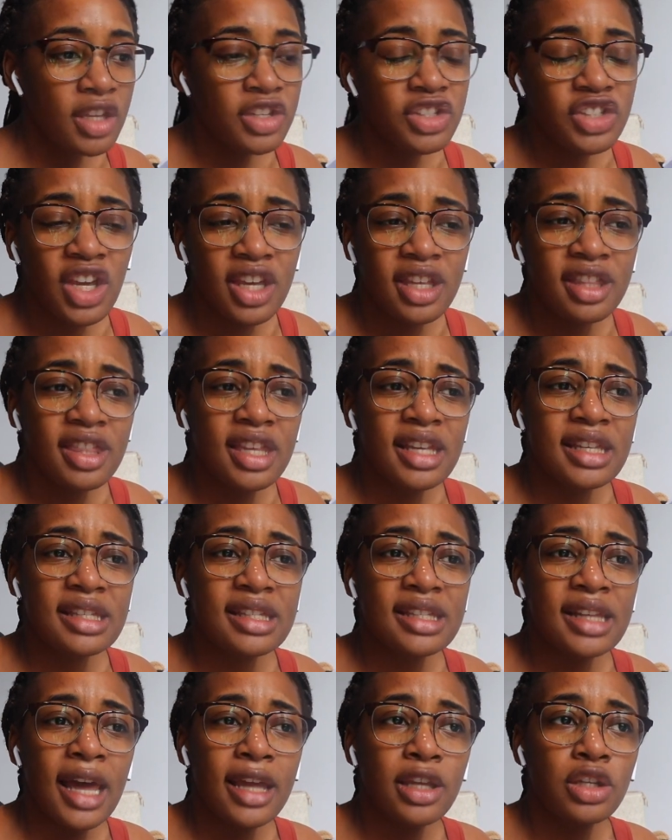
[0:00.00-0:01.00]
check
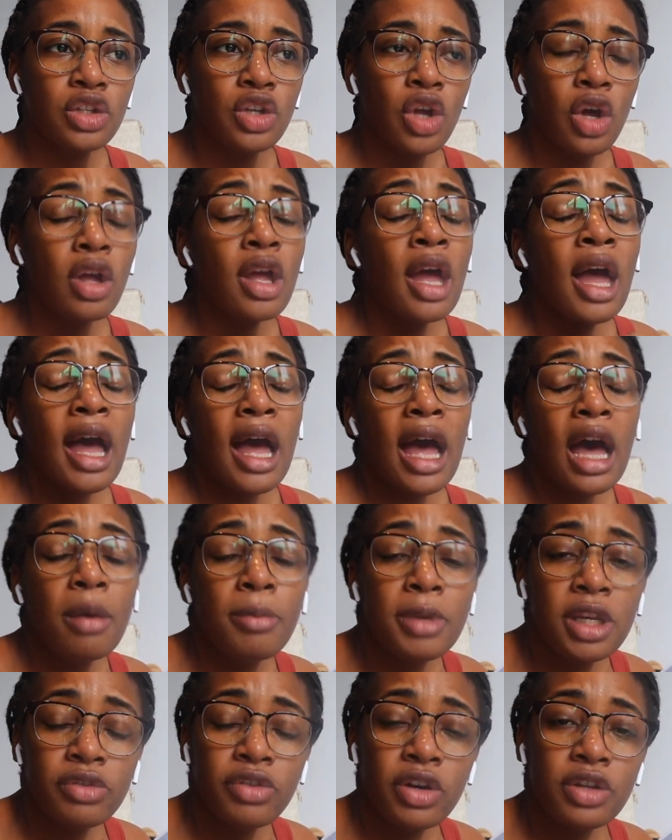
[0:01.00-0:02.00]
things like, you know, how
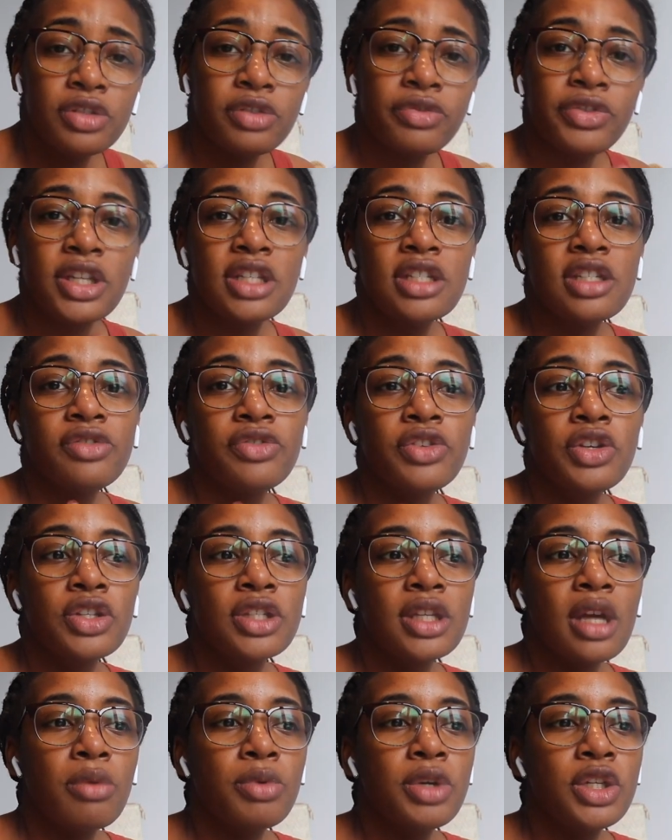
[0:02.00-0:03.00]
many rounds of
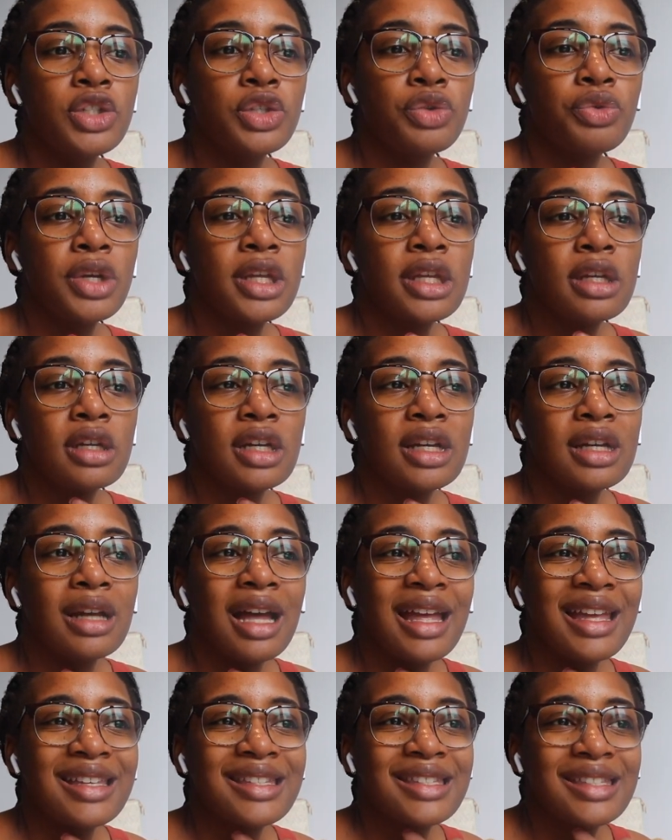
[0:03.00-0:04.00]
interviews are we doing?
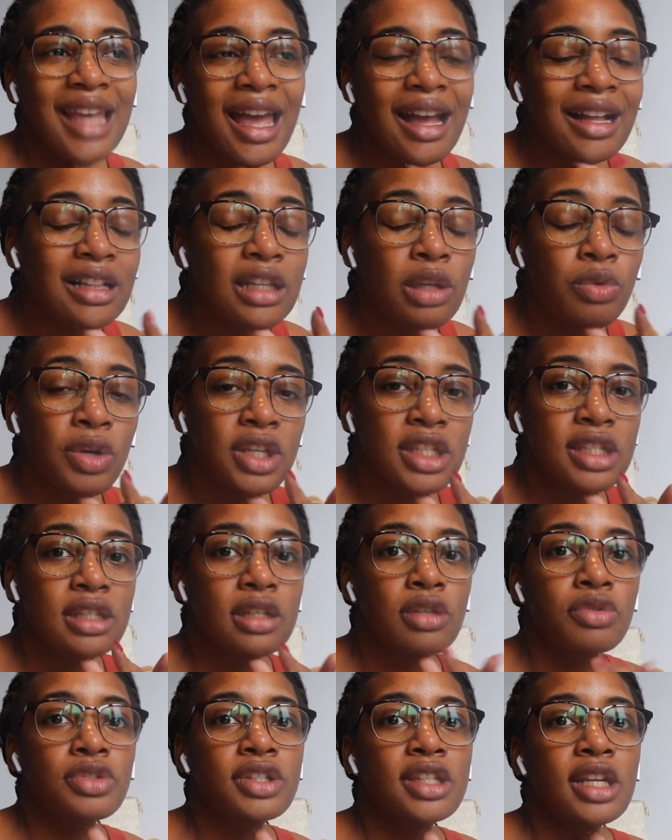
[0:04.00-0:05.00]
Exactly what
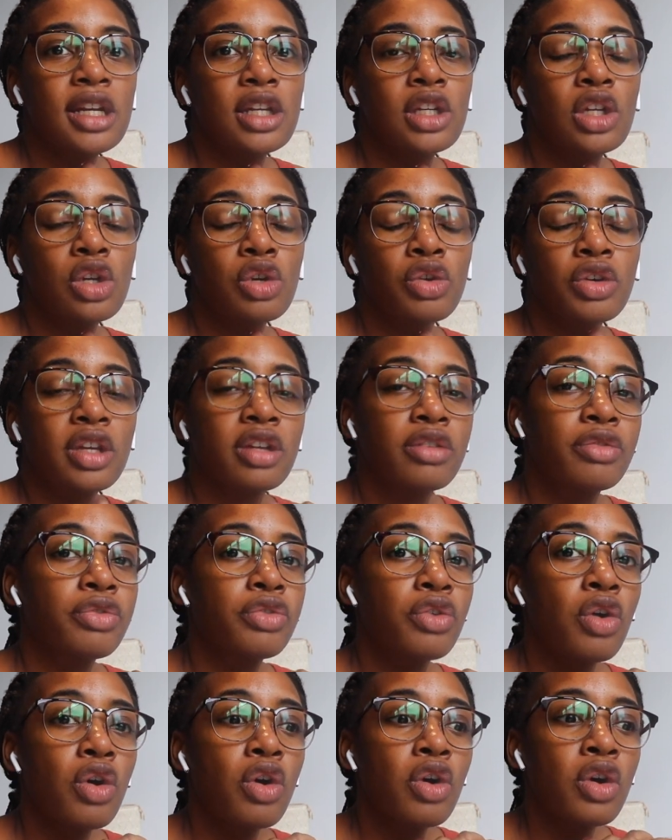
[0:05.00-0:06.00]
skill set are you looking
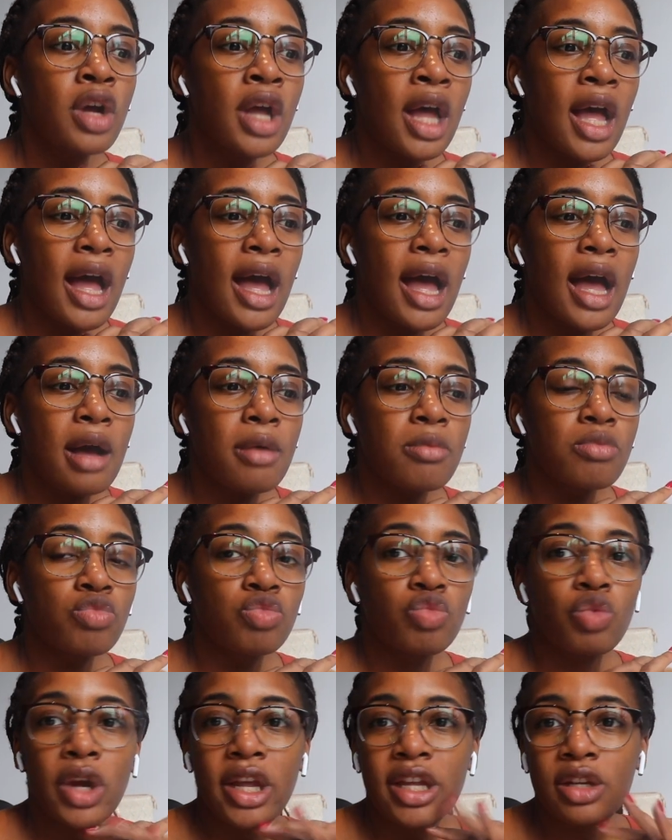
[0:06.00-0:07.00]
for?
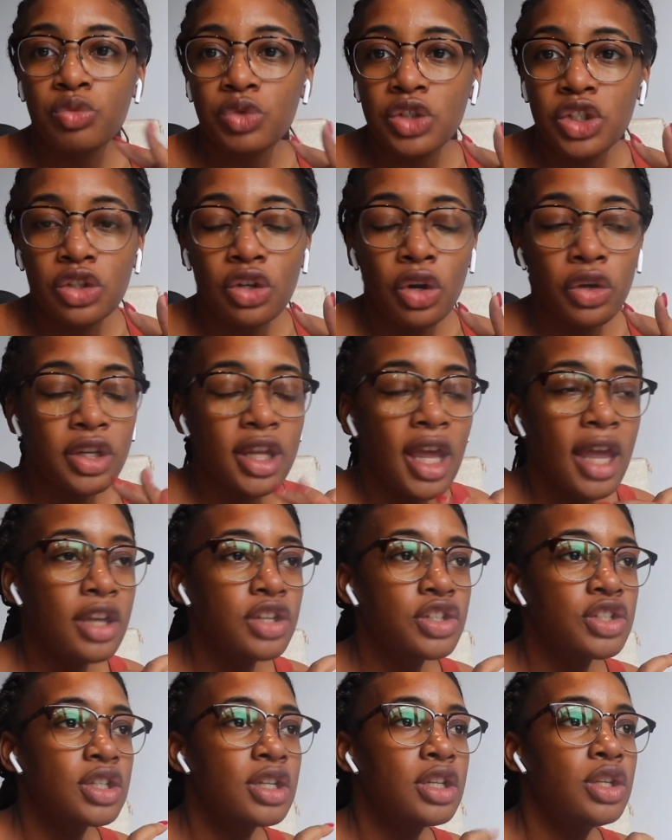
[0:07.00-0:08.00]
Which
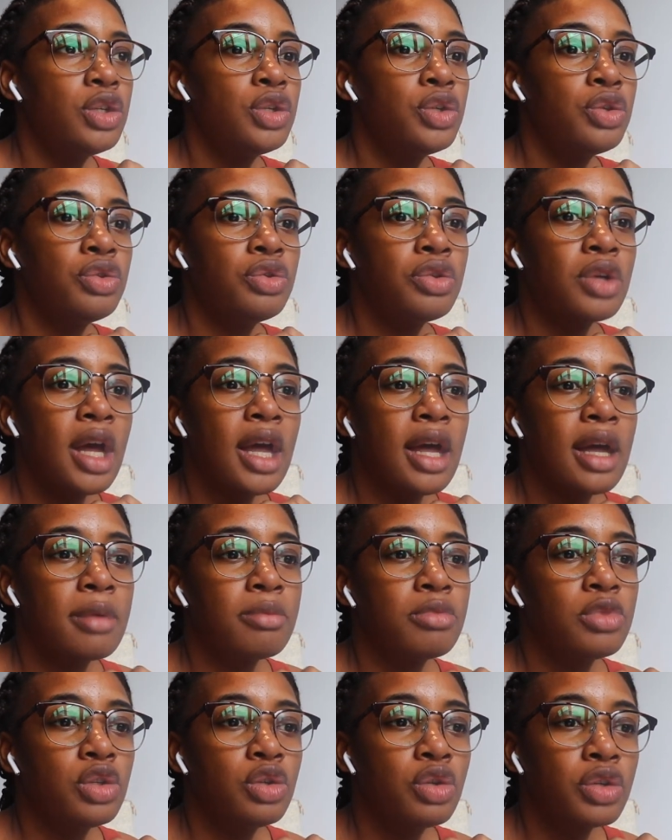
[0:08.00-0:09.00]
location are you
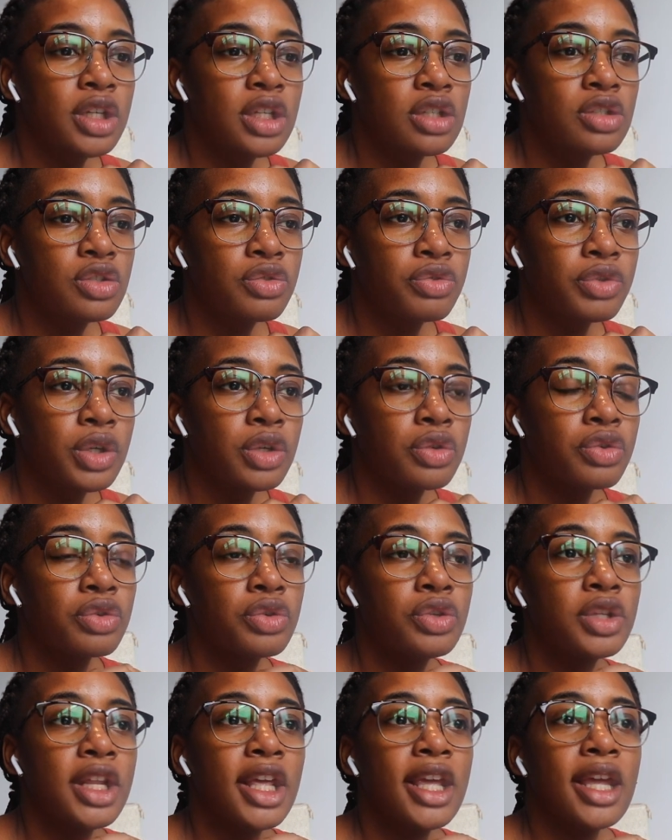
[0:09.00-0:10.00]
looking to
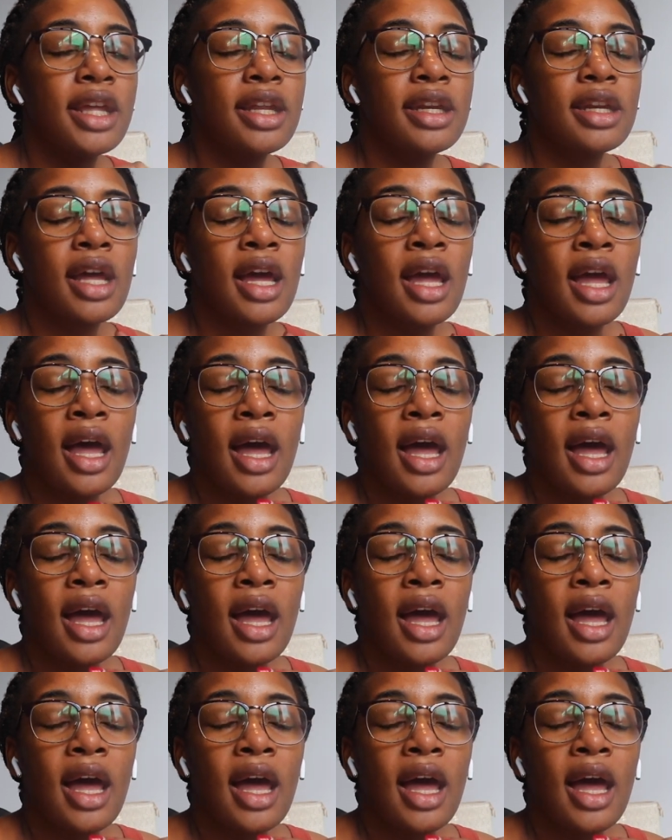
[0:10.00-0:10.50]
recruit in?